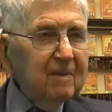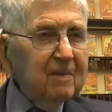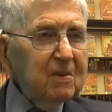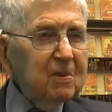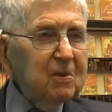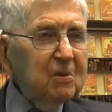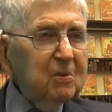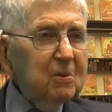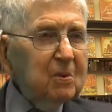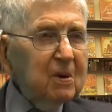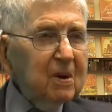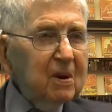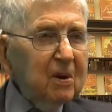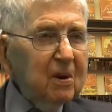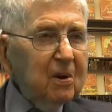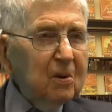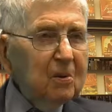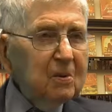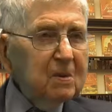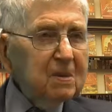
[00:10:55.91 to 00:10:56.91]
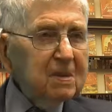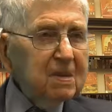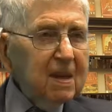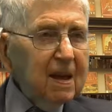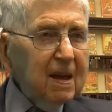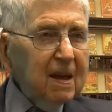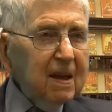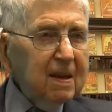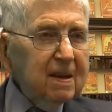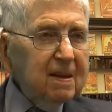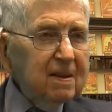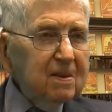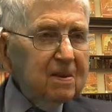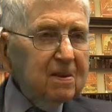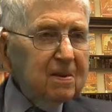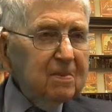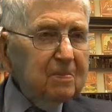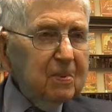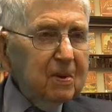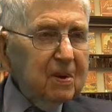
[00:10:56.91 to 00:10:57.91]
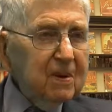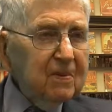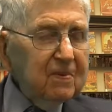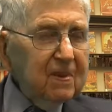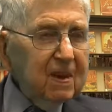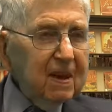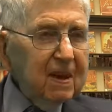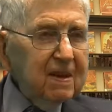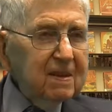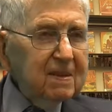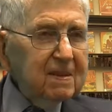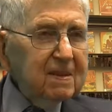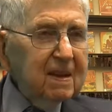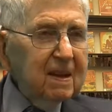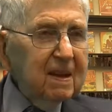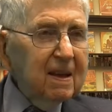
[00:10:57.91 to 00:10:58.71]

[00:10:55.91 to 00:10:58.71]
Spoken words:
you would always take in your briefcase